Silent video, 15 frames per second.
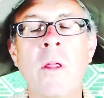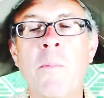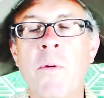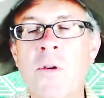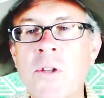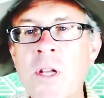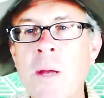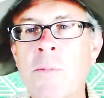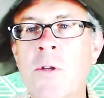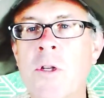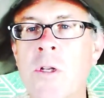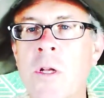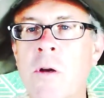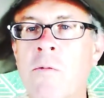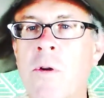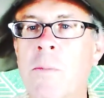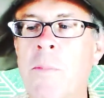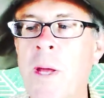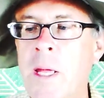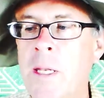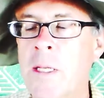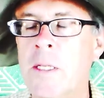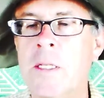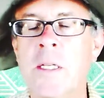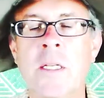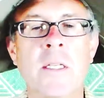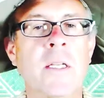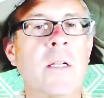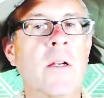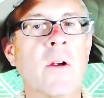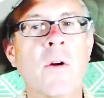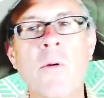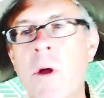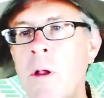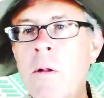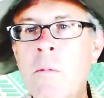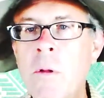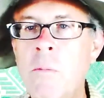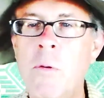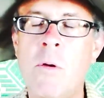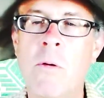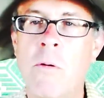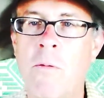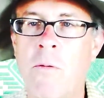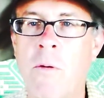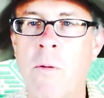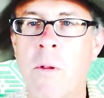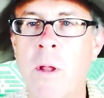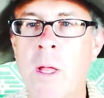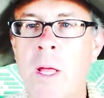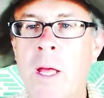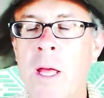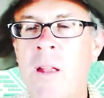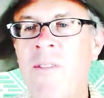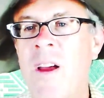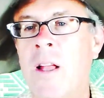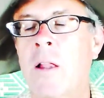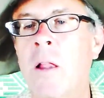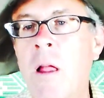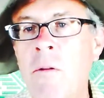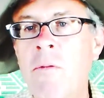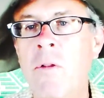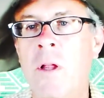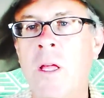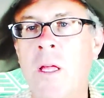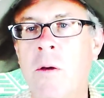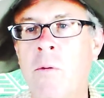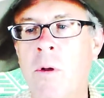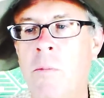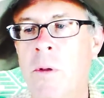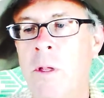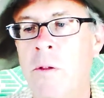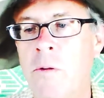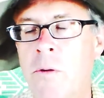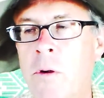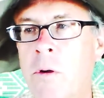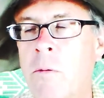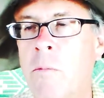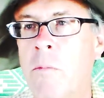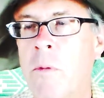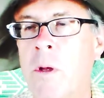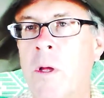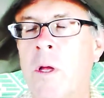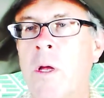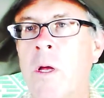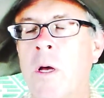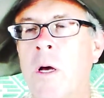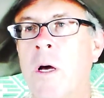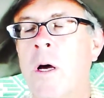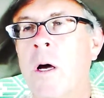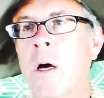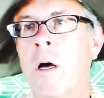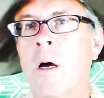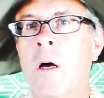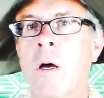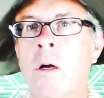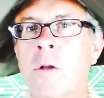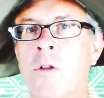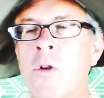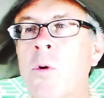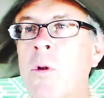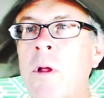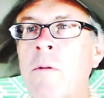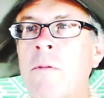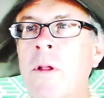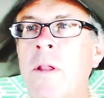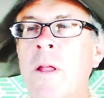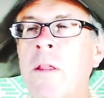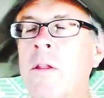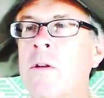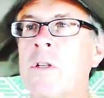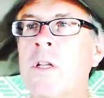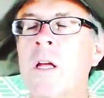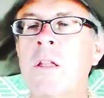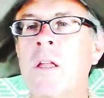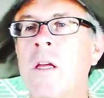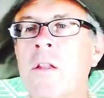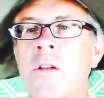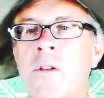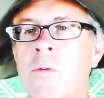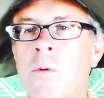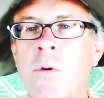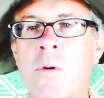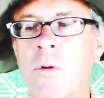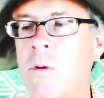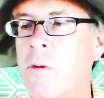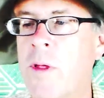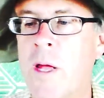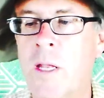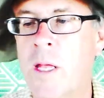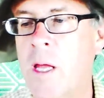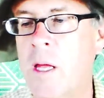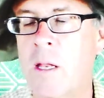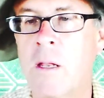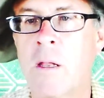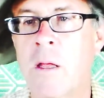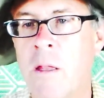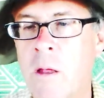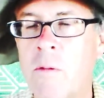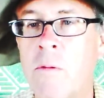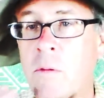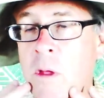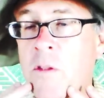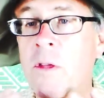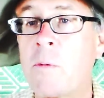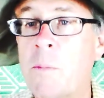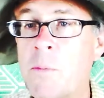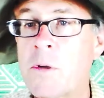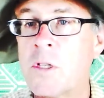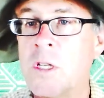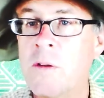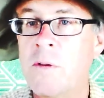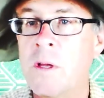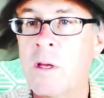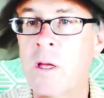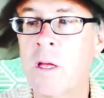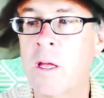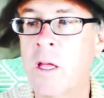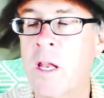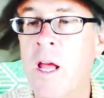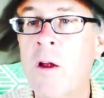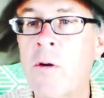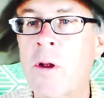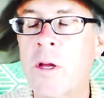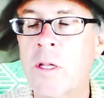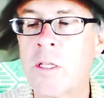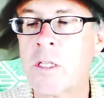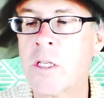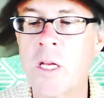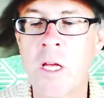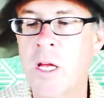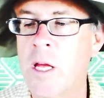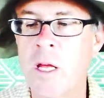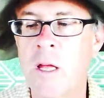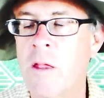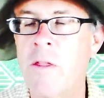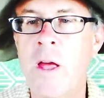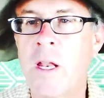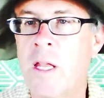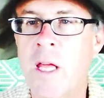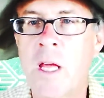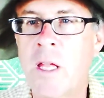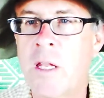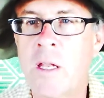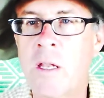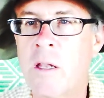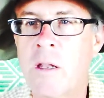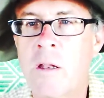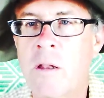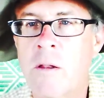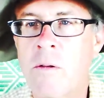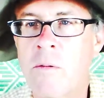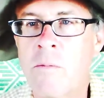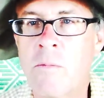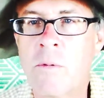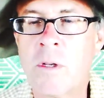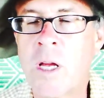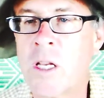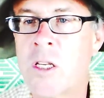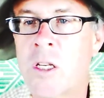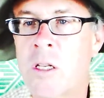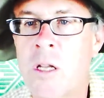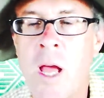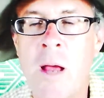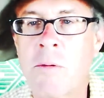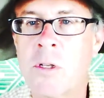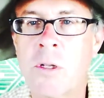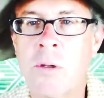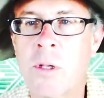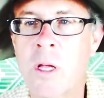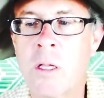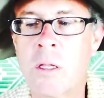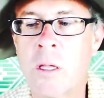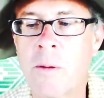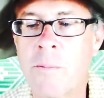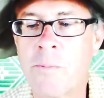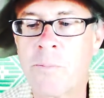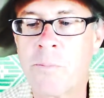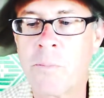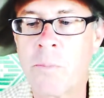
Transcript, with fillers: the perception of repentance is incredibly beautiful. In fact, lovely would be the term. Ah, so lovely that there's nothing in this world that can, that nothing we're perceiving in arrogance that can touch it. Absolutely nothing.